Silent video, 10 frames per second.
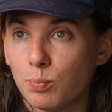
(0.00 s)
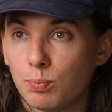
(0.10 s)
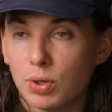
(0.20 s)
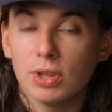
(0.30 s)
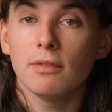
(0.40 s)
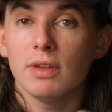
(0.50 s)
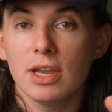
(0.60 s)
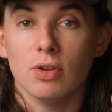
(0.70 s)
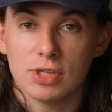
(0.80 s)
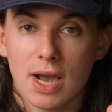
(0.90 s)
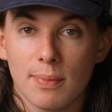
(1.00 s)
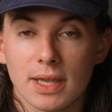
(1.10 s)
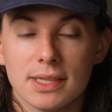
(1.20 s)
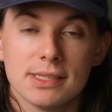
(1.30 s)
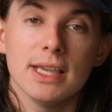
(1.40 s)
put the video topic
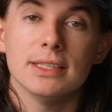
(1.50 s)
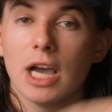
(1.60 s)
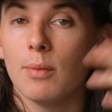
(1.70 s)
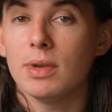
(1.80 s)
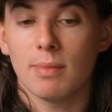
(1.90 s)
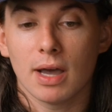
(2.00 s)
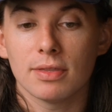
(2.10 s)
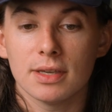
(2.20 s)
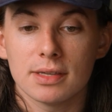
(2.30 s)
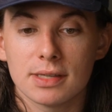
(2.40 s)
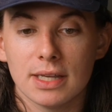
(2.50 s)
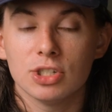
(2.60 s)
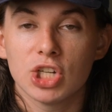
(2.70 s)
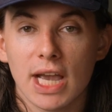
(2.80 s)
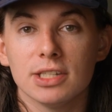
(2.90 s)
and say, tell me about this in
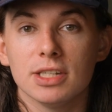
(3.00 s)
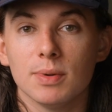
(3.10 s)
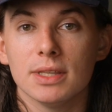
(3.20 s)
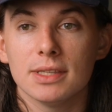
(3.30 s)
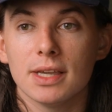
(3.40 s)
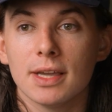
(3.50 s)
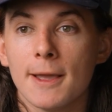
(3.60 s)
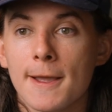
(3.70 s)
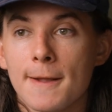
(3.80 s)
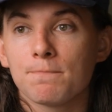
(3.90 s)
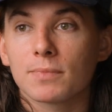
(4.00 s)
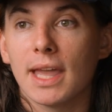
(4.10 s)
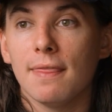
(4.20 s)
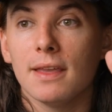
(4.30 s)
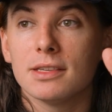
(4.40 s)
ChatGPT.
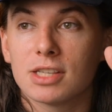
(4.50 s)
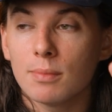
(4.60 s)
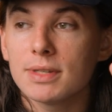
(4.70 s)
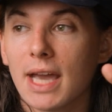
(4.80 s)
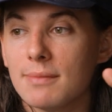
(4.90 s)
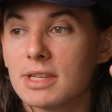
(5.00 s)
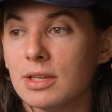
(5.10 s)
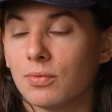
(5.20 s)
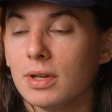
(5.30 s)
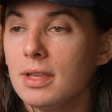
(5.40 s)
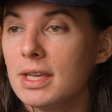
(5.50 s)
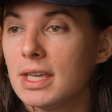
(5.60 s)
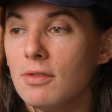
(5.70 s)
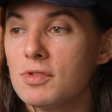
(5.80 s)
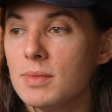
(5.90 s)
And then sometimes it really
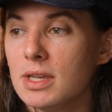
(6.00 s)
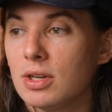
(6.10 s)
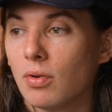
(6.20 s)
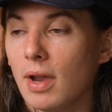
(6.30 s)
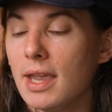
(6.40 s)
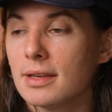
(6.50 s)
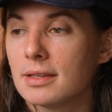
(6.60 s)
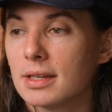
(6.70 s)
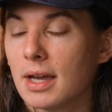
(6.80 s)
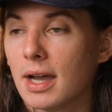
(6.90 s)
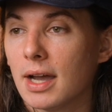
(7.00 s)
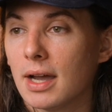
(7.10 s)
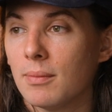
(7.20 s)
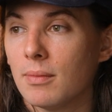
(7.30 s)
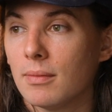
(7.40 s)
gives me great
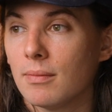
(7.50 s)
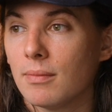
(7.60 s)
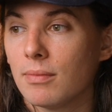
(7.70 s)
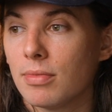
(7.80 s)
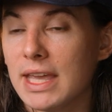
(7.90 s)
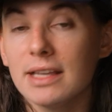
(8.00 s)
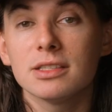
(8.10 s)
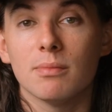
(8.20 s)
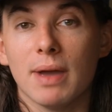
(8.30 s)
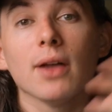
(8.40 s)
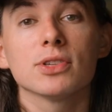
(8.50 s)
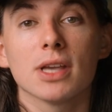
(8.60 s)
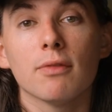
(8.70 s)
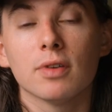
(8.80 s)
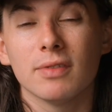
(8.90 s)
things to bounce
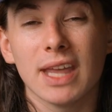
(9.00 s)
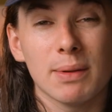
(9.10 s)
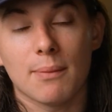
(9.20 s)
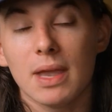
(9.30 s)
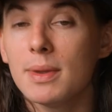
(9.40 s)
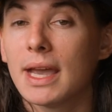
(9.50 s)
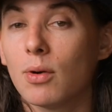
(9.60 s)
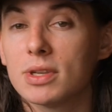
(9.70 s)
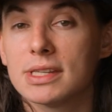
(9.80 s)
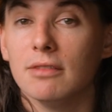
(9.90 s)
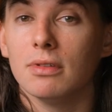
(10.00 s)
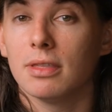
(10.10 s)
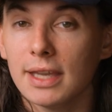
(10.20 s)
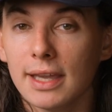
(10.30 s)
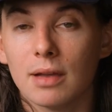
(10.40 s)
off of that maybe I wasn't even
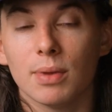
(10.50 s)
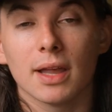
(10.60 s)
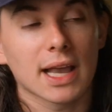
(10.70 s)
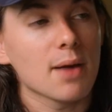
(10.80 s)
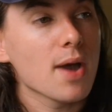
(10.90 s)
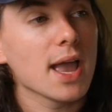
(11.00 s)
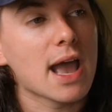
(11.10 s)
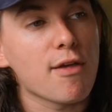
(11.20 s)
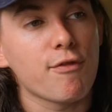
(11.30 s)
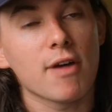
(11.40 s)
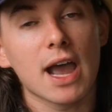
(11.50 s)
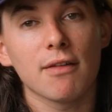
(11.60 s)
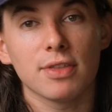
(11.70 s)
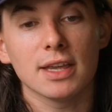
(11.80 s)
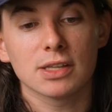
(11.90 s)
thinking about. Like, I might have
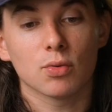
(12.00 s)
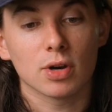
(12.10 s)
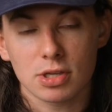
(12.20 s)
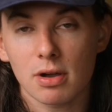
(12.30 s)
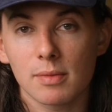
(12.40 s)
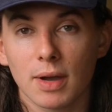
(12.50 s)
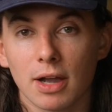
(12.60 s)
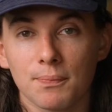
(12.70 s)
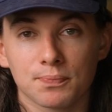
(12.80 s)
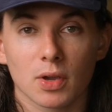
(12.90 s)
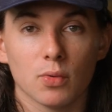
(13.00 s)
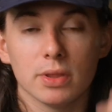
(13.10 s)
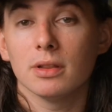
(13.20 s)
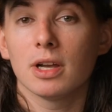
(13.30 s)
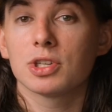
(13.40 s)
five things I want to talk about with
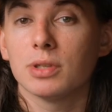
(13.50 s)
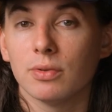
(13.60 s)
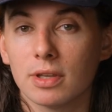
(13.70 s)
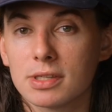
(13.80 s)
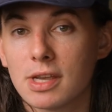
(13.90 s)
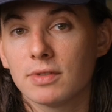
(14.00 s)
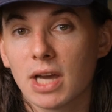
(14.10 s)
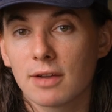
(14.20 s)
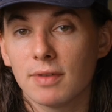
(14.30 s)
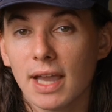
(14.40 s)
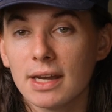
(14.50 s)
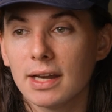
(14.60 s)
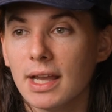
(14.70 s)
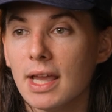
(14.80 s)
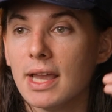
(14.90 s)
the luxury real estate photography
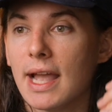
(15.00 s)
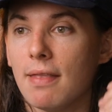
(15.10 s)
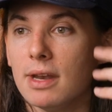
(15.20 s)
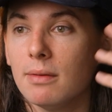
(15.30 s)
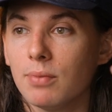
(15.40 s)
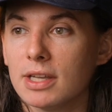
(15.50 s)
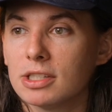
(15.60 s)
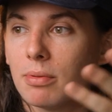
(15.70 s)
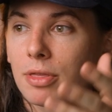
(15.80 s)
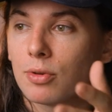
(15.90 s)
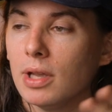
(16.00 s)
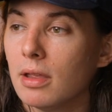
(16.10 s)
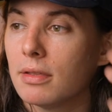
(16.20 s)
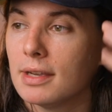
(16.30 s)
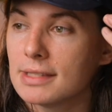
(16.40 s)
editing, and then it brings up three
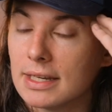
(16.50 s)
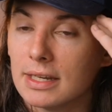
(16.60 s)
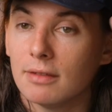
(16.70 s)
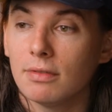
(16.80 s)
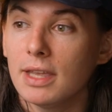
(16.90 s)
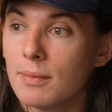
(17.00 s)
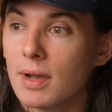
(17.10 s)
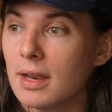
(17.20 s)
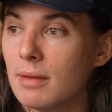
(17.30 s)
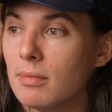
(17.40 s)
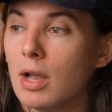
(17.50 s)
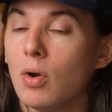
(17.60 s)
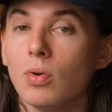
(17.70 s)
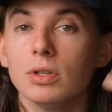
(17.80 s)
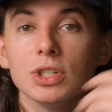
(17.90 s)
other things I didn't even think about, and I'm like,
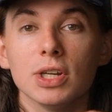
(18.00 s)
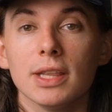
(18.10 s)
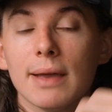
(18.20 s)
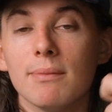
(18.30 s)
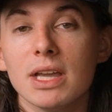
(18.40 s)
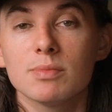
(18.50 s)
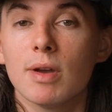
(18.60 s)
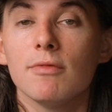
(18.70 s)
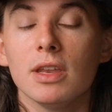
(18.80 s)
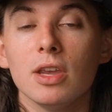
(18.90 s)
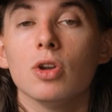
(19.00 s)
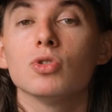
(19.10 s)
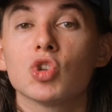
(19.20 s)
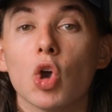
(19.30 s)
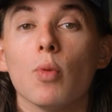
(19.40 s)
holy shit, that makes my video
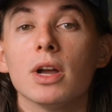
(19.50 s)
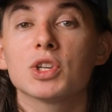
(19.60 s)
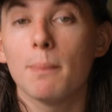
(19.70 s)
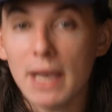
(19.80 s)
so much